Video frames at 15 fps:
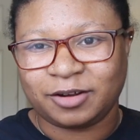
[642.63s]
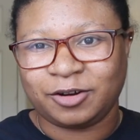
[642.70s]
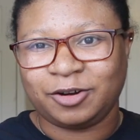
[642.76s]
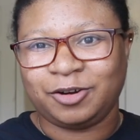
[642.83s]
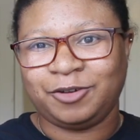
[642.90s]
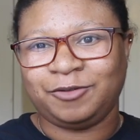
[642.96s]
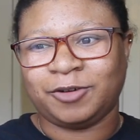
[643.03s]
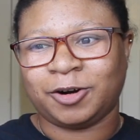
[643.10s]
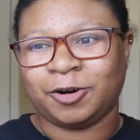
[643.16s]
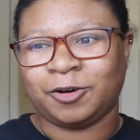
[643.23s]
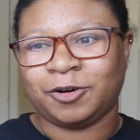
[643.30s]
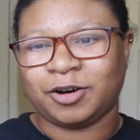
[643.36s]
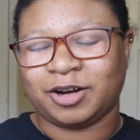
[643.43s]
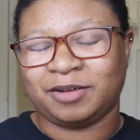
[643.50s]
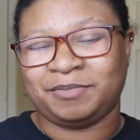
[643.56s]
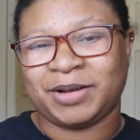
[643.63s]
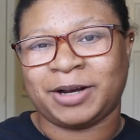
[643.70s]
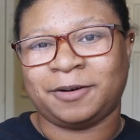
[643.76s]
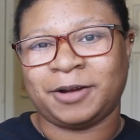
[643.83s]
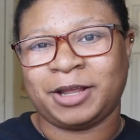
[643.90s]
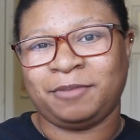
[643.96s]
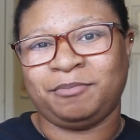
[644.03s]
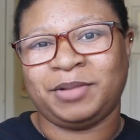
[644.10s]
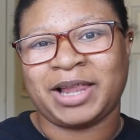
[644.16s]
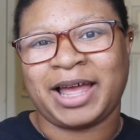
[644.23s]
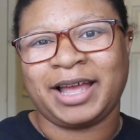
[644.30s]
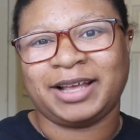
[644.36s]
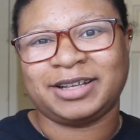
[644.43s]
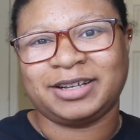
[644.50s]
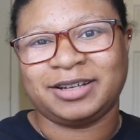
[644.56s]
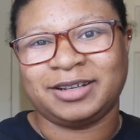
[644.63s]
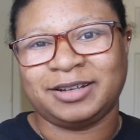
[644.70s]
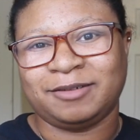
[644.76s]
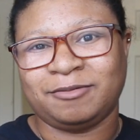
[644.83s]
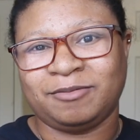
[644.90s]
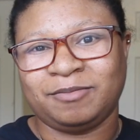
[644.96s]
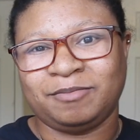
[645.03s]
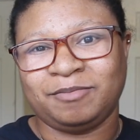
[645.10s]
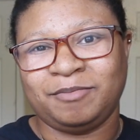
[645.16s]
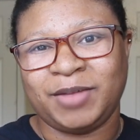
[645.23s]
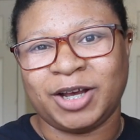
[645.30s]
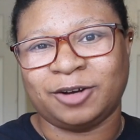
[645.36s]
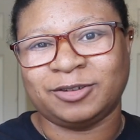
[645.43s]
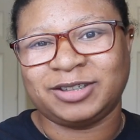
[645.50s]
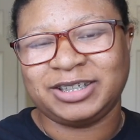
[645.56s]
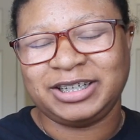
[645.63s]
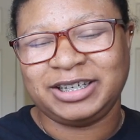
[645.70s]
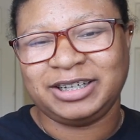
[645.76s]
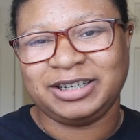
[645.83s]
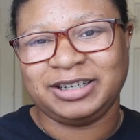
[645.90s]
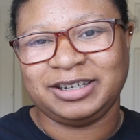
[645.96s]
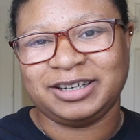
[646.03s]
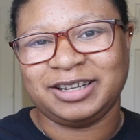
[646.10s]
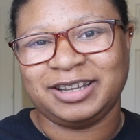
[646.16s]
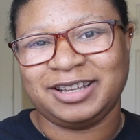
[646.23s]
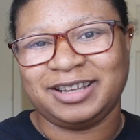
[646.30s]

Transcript: who wrote about a black male teen